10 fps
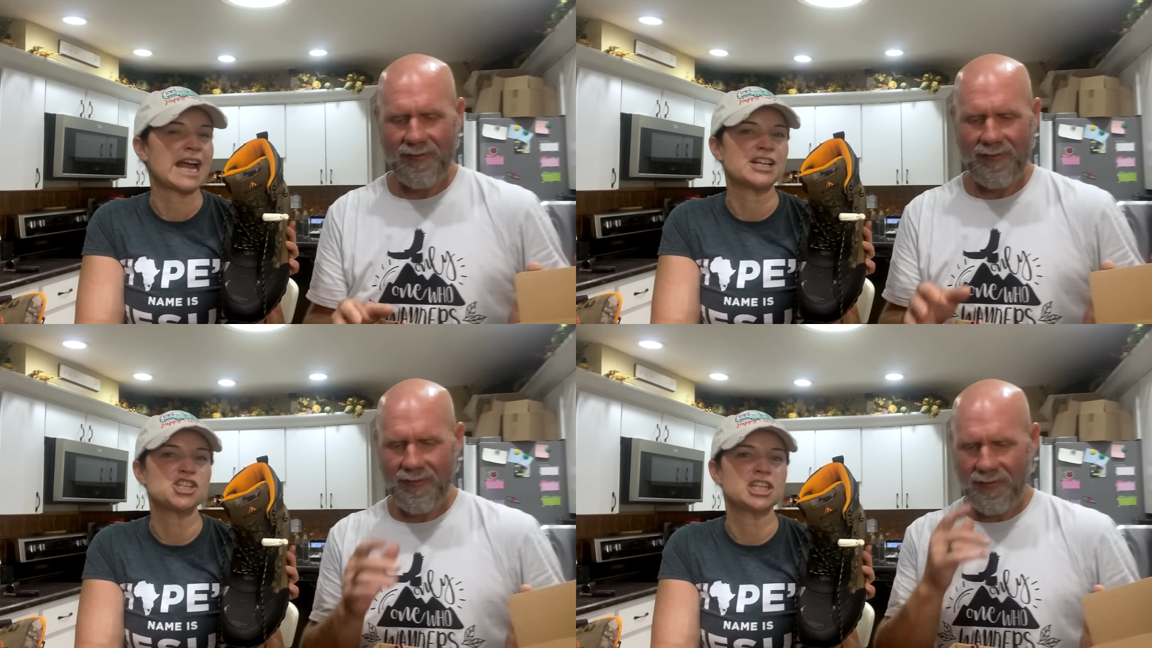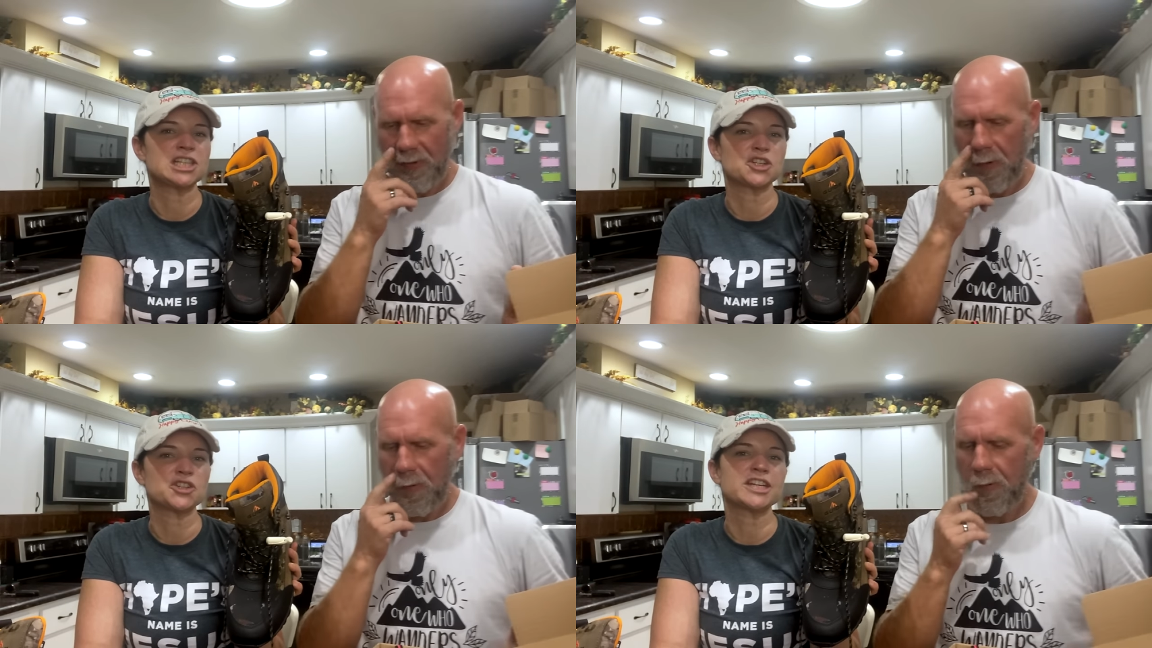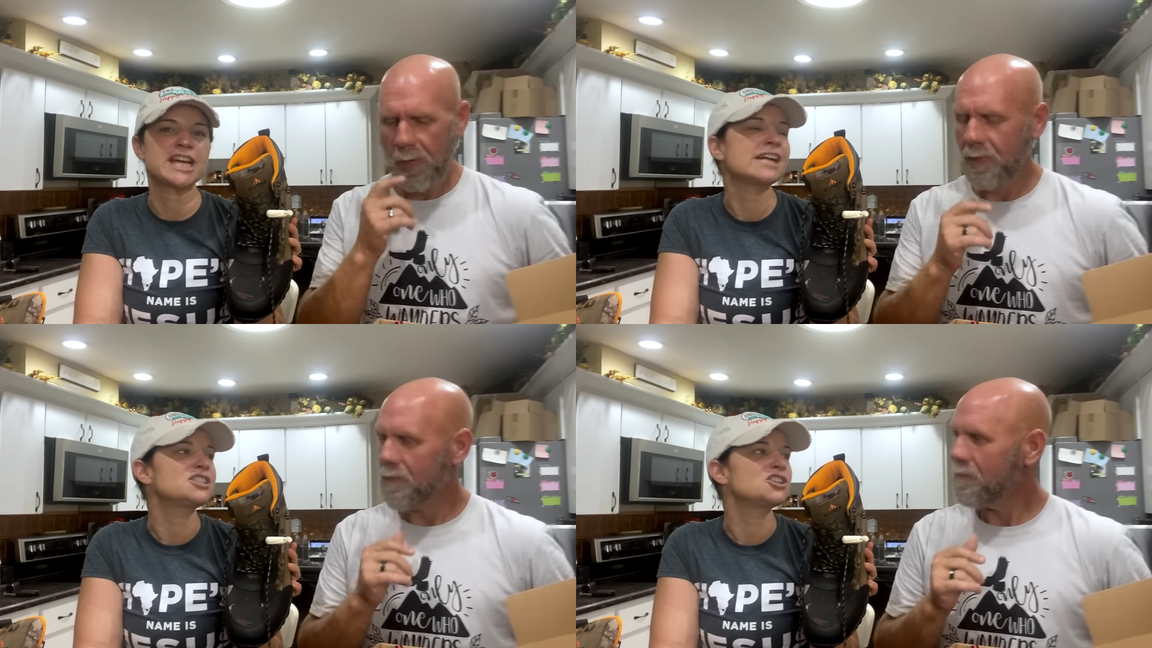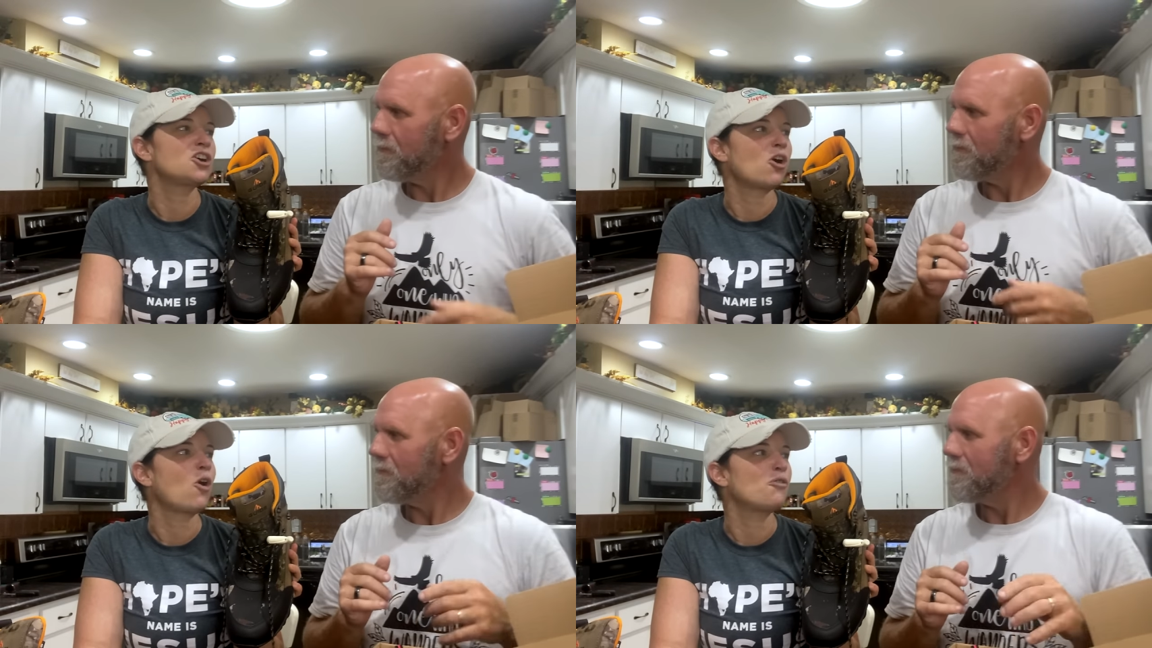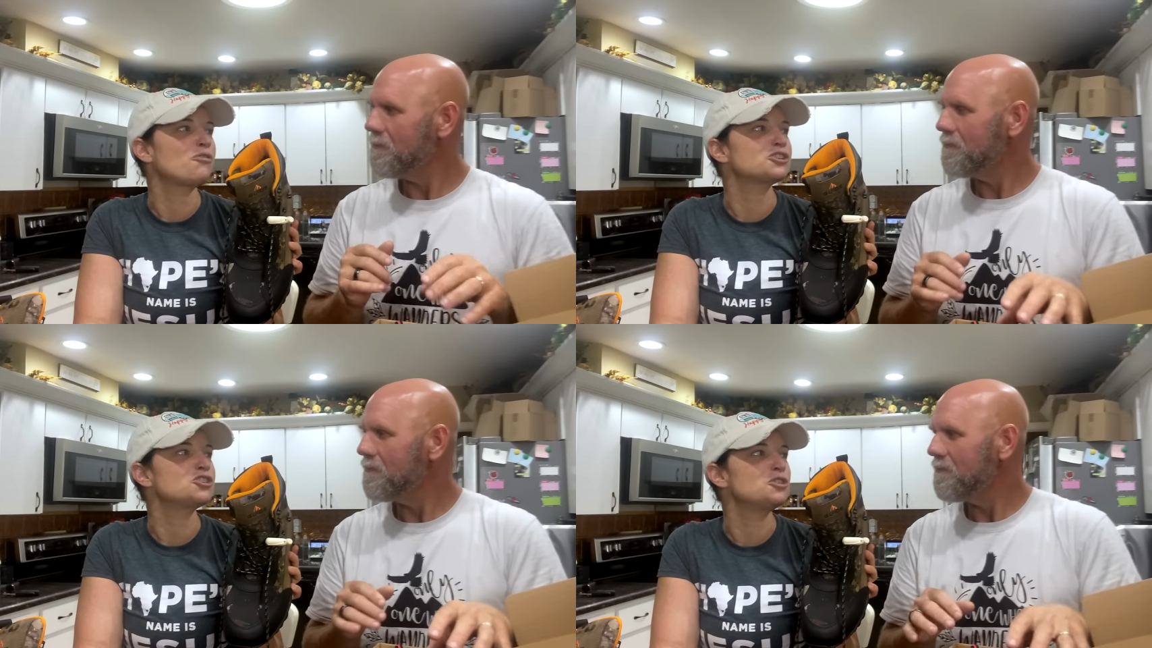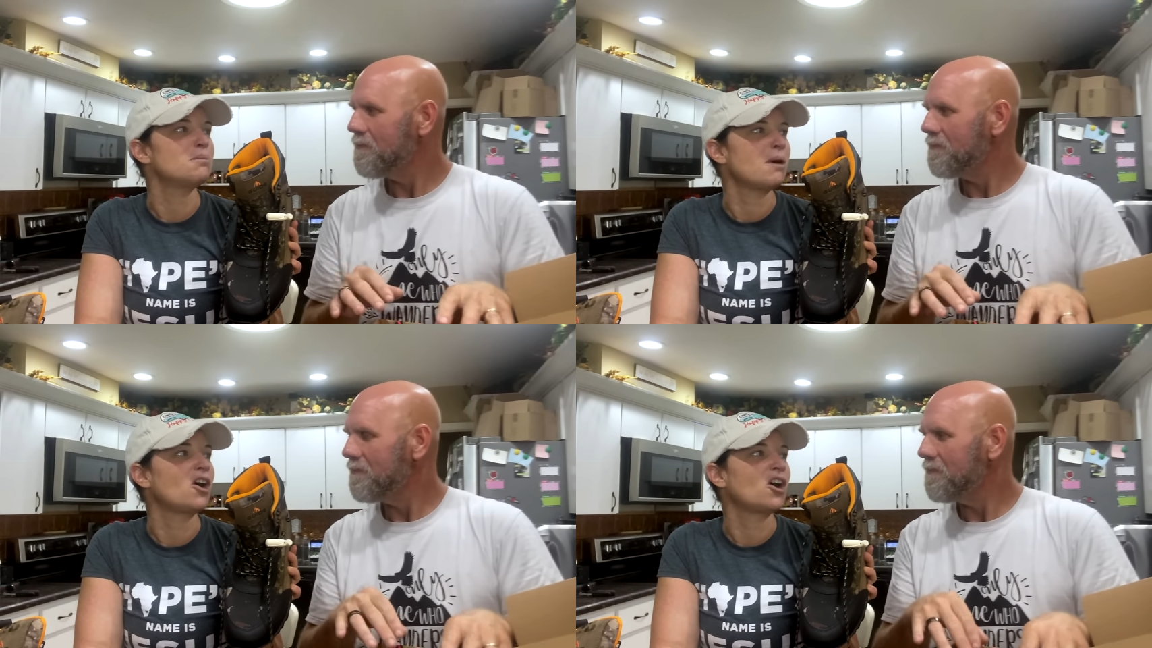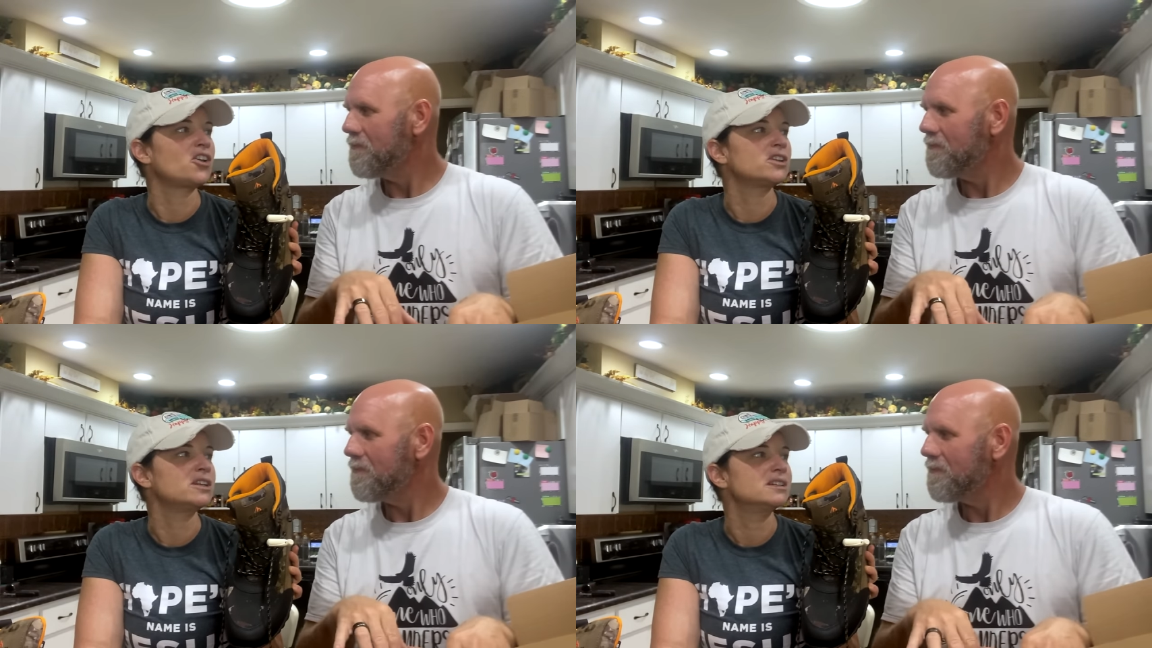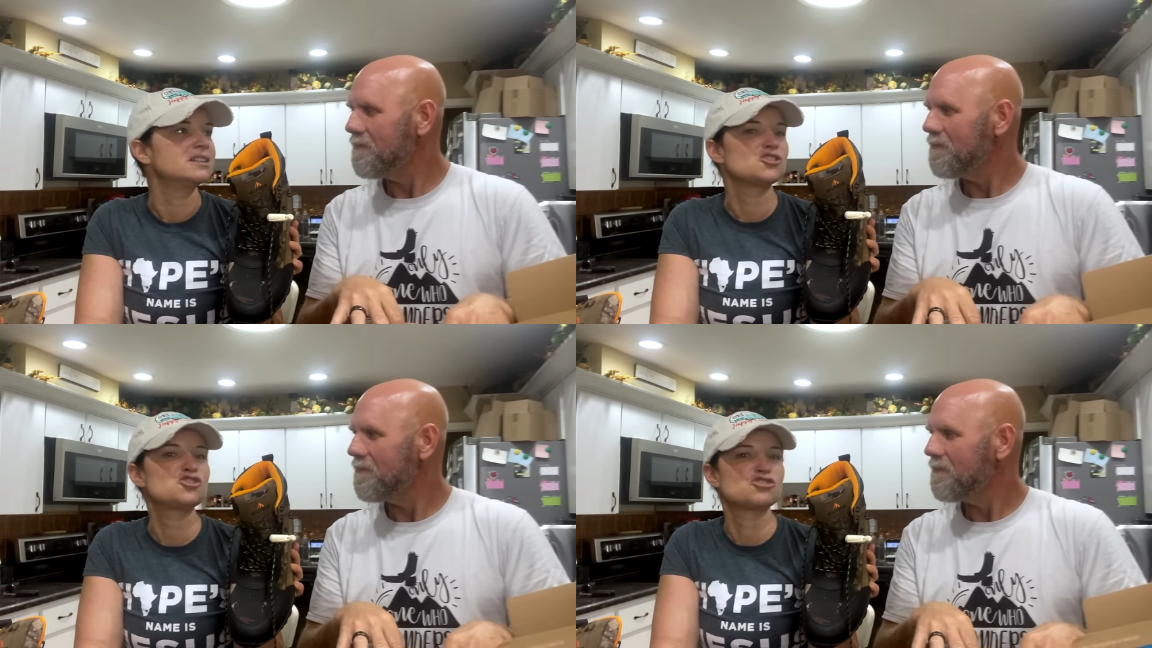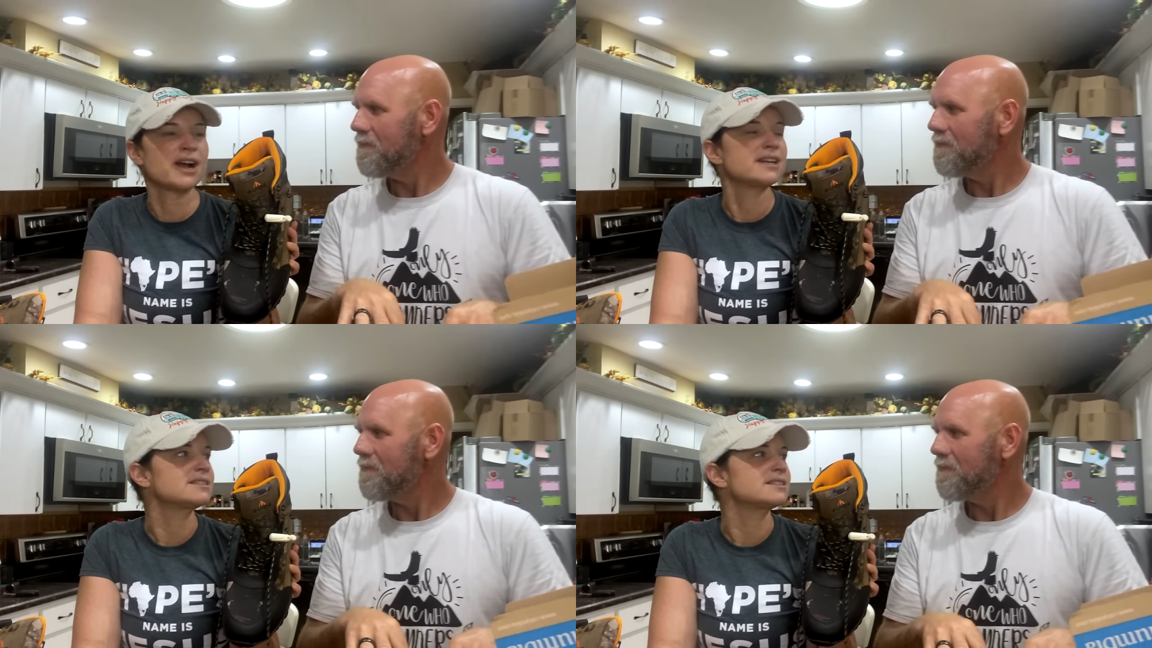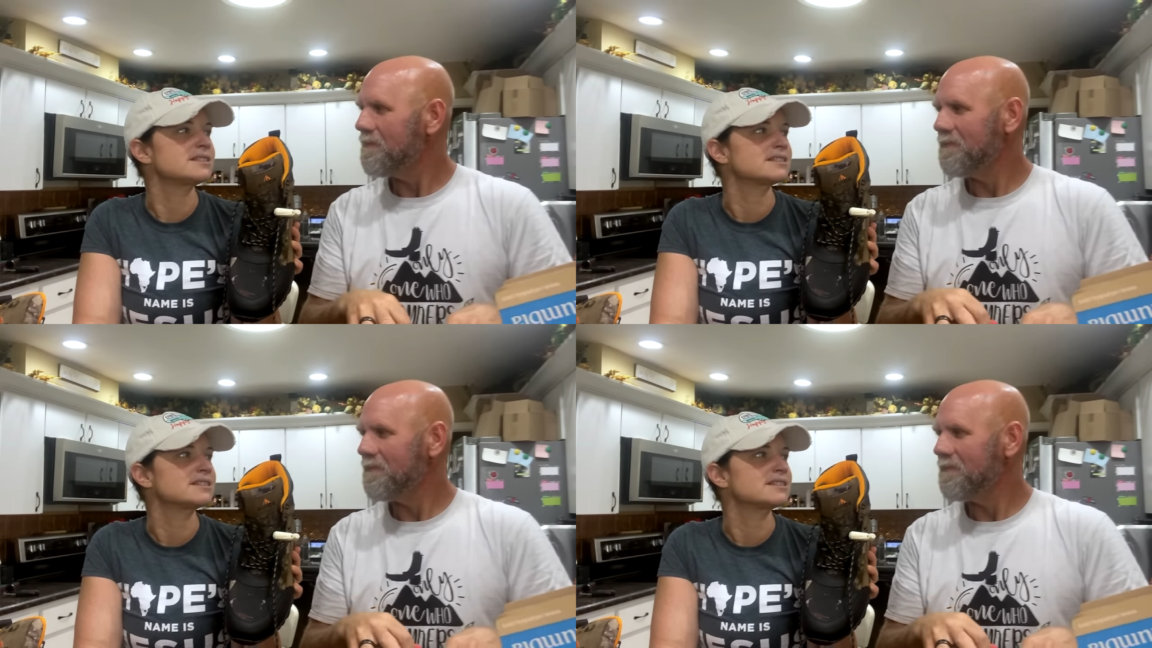Speaker 1: and she literally had to go over to the mall dressed